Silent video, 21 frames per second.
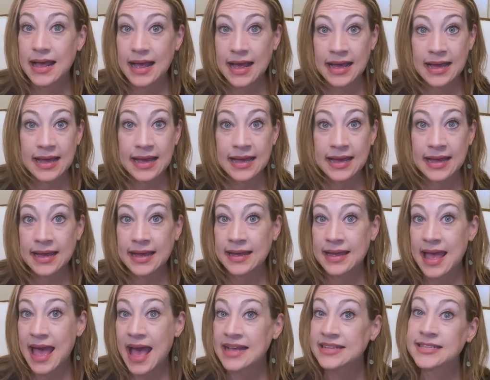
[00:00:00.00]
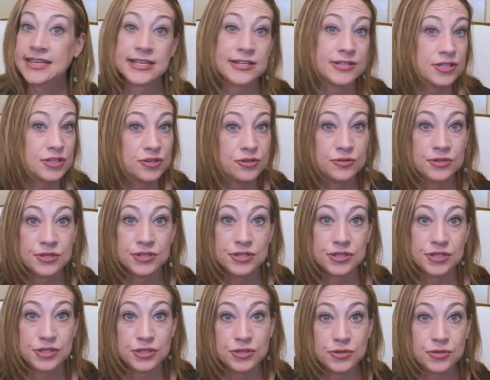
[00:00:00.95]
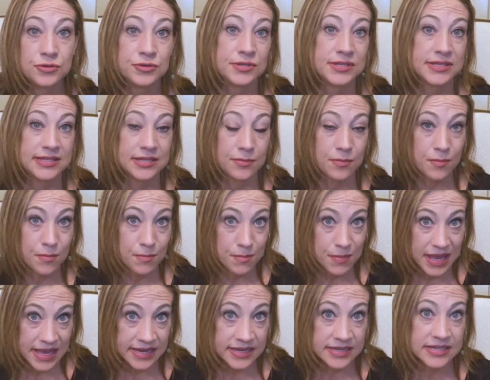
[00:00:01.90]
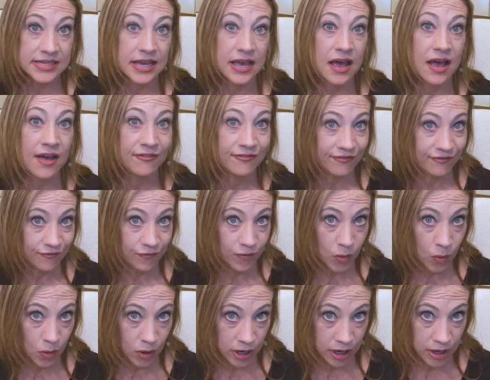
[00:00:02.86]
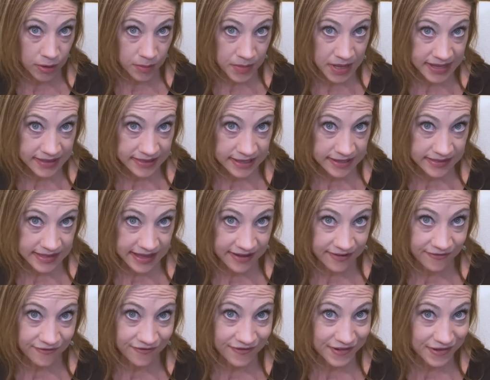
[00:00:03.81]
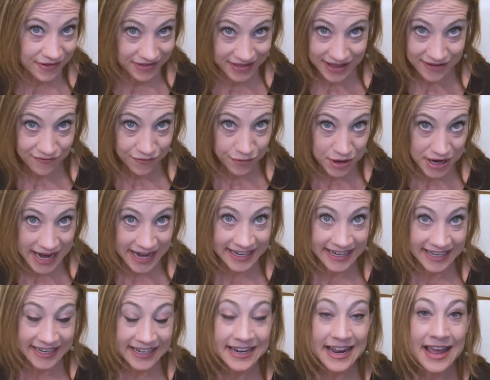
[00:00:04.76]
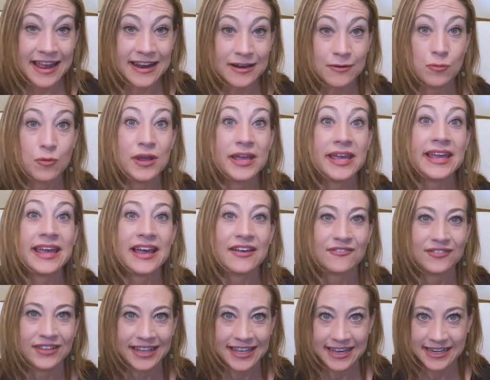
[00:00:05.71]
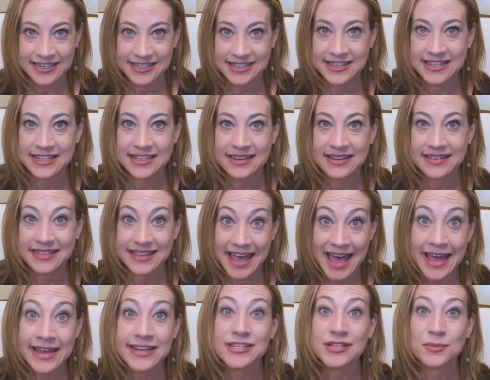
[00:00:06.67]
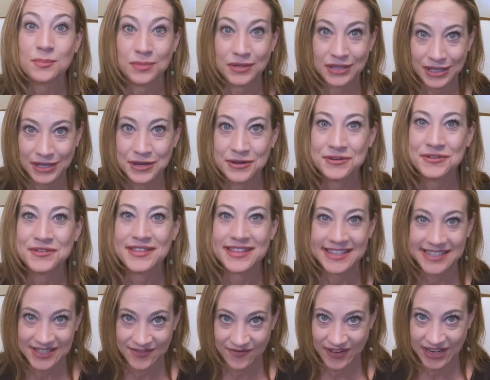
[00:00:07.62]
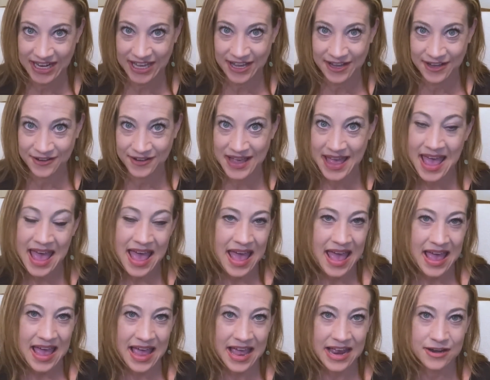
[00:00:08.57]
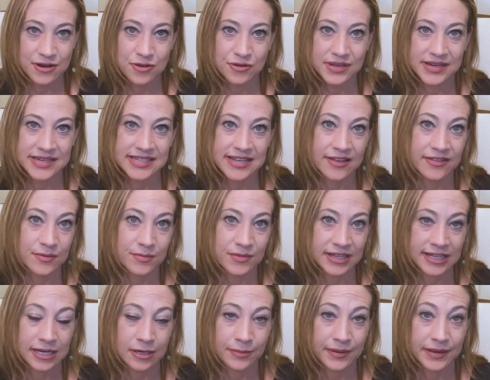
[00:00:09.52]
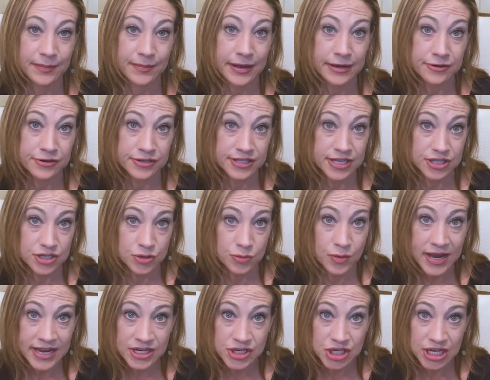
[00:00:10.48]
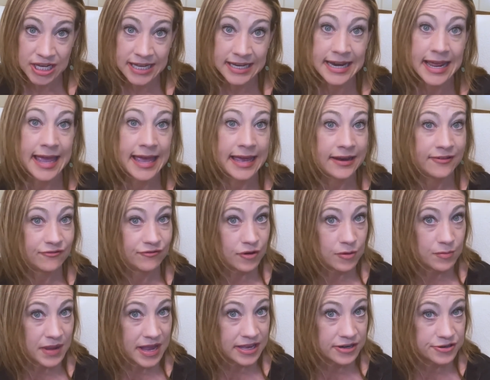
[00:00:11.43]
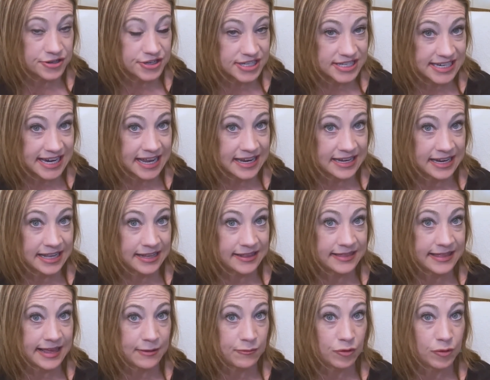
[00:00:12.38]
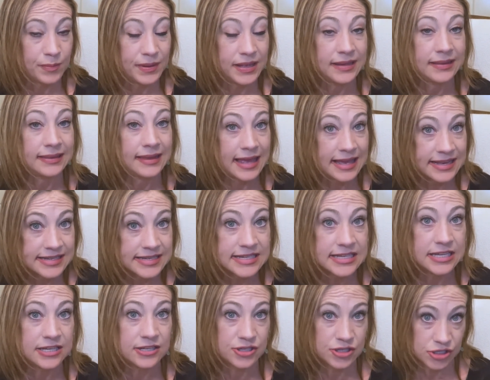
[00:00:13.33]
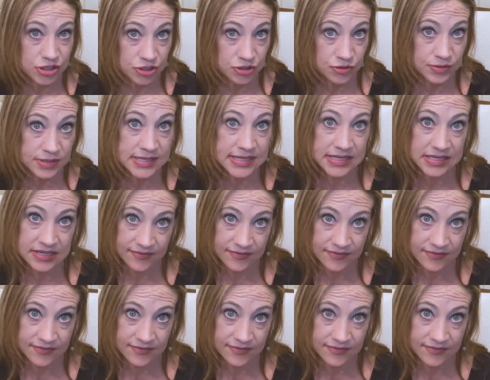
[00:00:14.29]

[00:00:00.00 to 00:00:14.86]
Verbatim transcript: uh, asking students to submit a form that they've they've created, and we have linked the, that below this video. And you can tell them a little bit about your situation. And from my understanding, they will be lending students